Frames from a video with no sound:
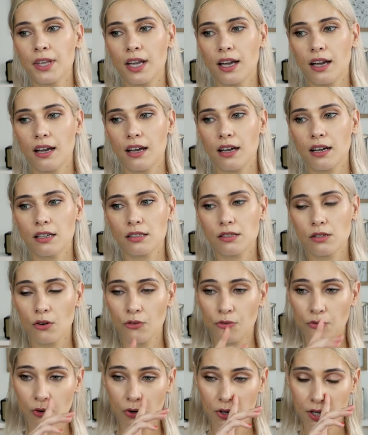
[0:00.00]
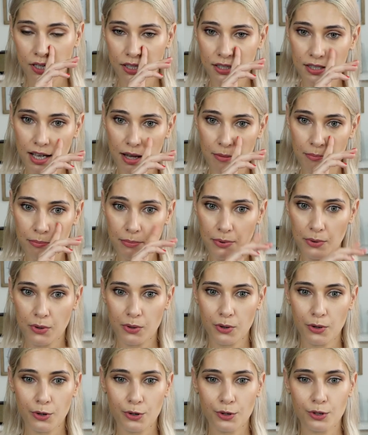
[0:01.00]
uh, so for
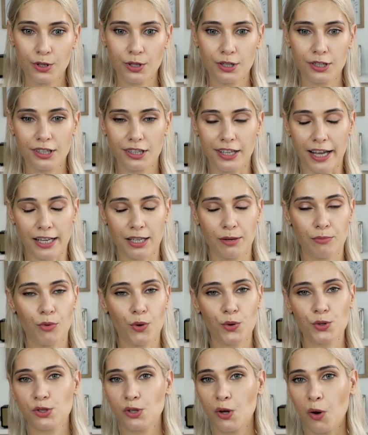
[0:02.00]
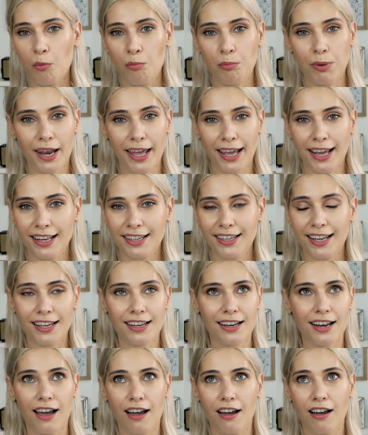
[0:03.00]
example like the most complain
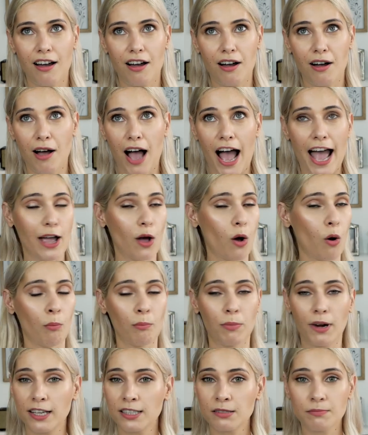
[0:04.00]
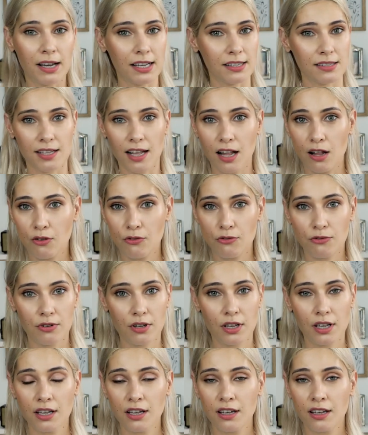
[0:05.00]
and uh, I complain myself
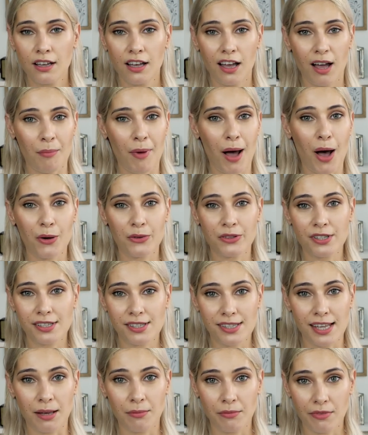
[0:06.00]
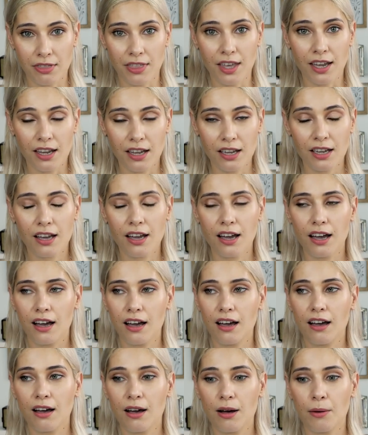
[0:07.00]
about the same thing
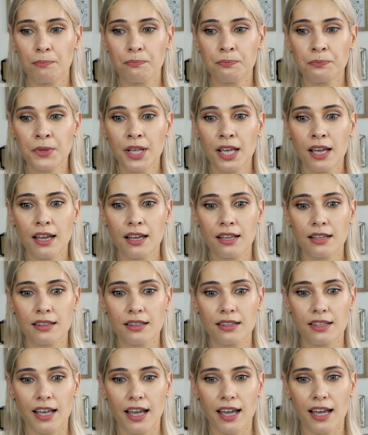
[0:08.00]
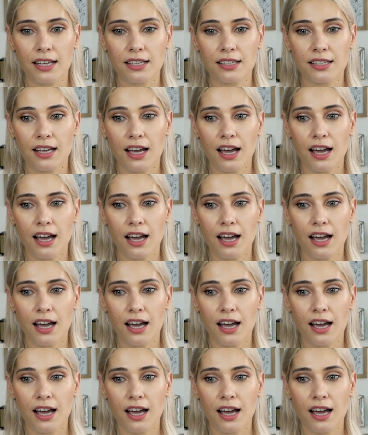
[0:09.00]
um, that